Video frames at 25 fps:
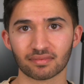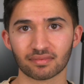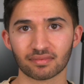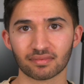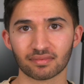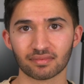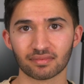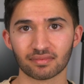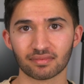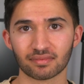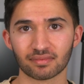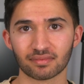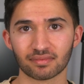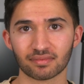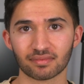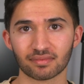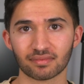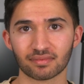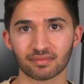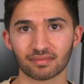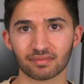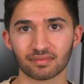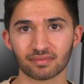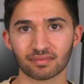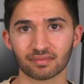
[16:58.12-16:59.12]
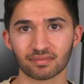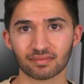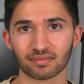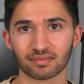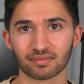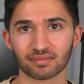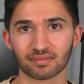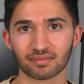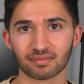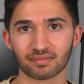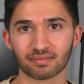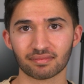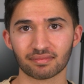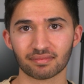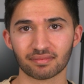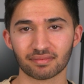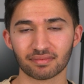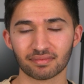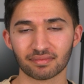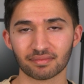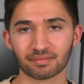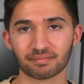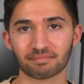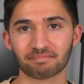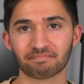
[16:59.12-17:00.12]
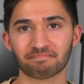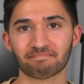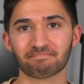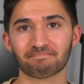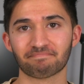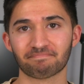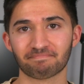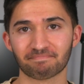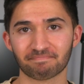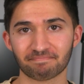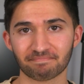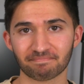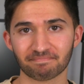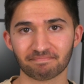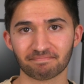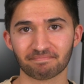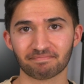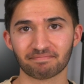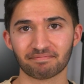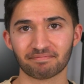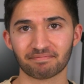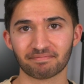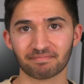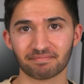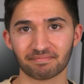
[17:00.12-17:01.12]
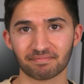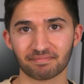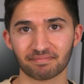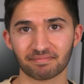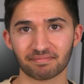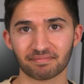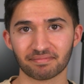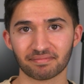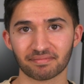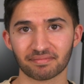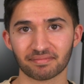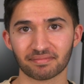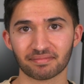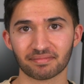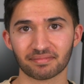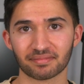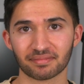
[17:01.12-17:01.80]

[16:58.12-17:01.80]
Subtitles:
The person shown says nothing.